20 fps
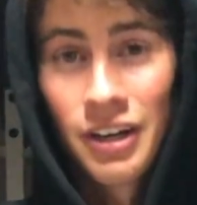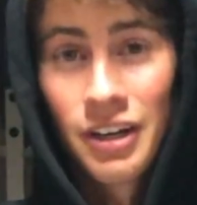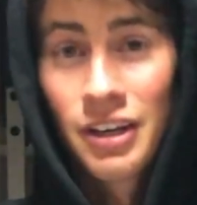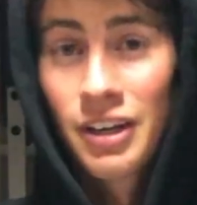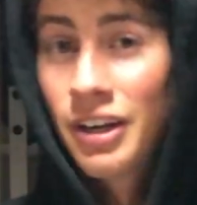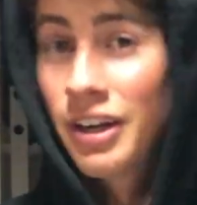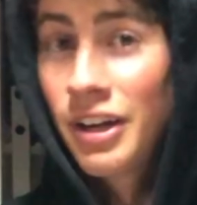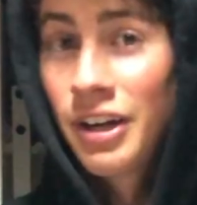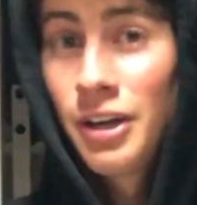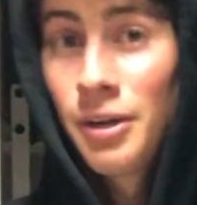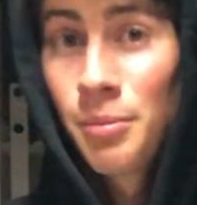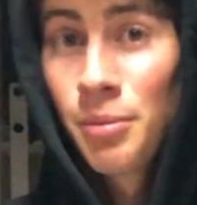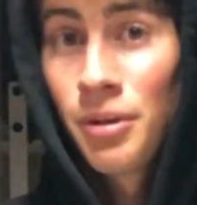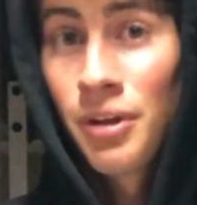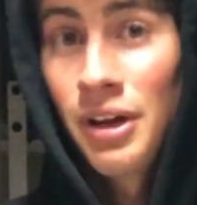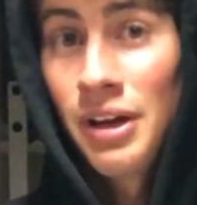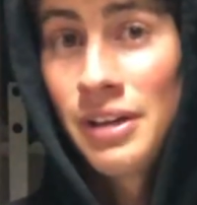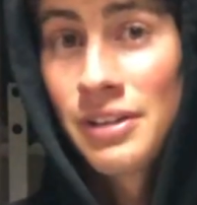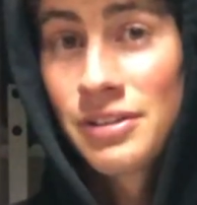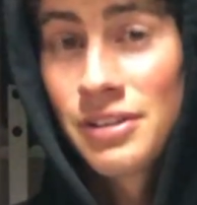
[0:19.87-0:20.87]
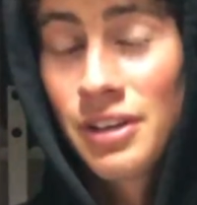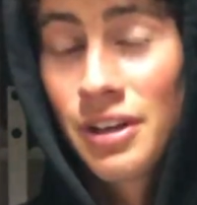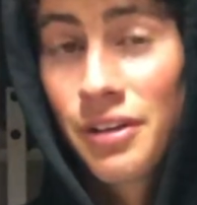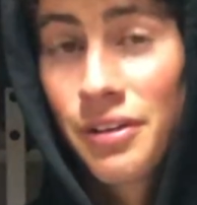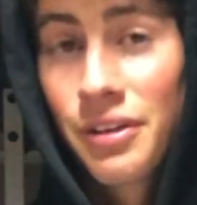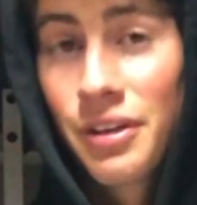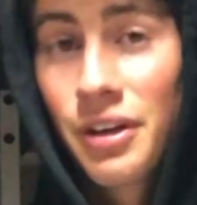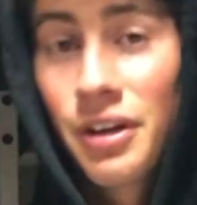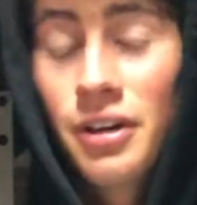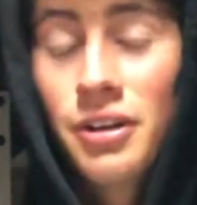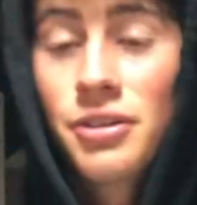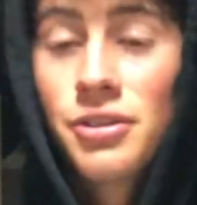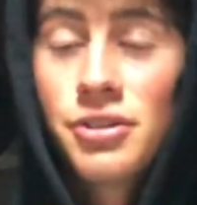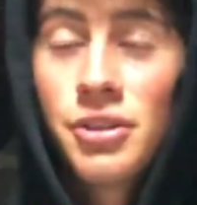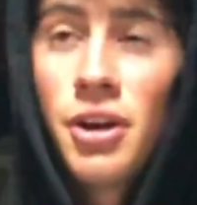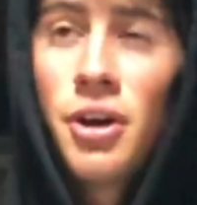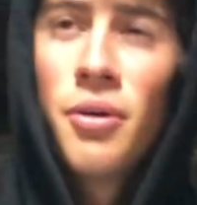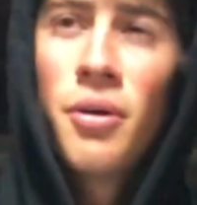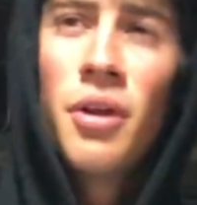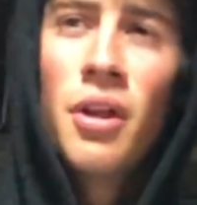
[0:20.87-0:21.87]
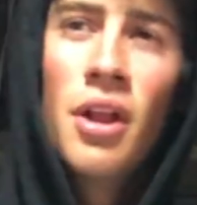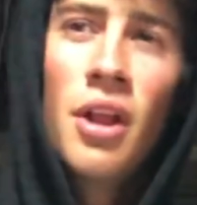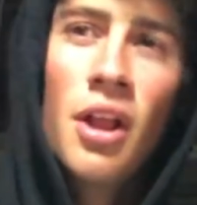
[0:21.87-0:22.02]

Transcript: and I had a blast out there. So,